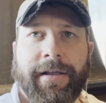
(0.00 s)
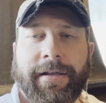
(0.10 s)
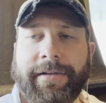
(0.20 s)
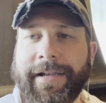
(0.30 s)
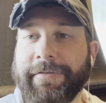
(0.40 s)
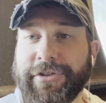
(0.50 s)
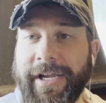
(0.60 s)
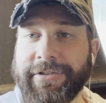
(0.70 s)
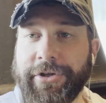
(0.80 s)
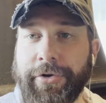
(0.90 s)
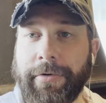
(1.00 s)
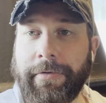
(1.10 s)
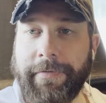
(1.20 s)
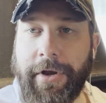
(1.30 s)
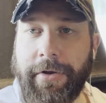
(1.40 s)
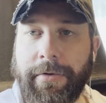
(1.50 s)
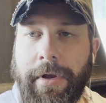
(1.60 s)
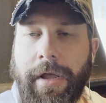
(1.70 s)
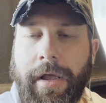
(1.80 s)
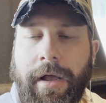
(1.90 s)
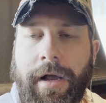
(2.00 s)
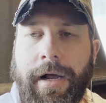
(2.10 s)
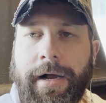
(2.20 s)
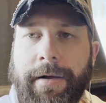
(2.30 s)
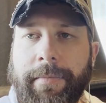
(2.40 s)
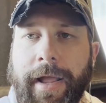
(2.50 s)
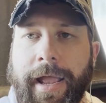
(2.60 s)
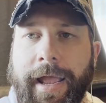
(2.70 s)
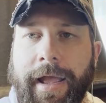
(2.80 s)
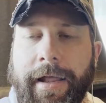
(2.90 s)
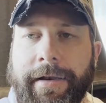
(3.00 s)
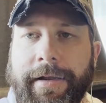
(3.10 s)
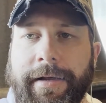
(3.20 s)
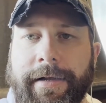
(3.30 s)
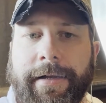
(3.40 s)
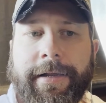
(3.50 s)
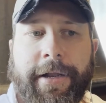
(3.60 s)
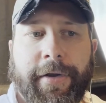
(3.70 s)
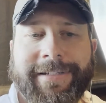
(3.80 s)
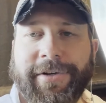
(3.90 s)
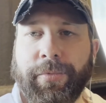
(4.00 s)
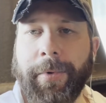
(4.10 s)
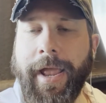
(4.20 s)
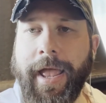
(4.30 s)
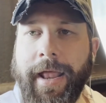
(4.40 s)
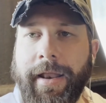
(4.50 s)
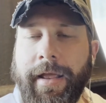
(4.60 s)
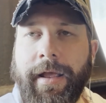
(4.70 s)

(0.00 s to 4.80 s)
didn't have a chance to do a review. As a red,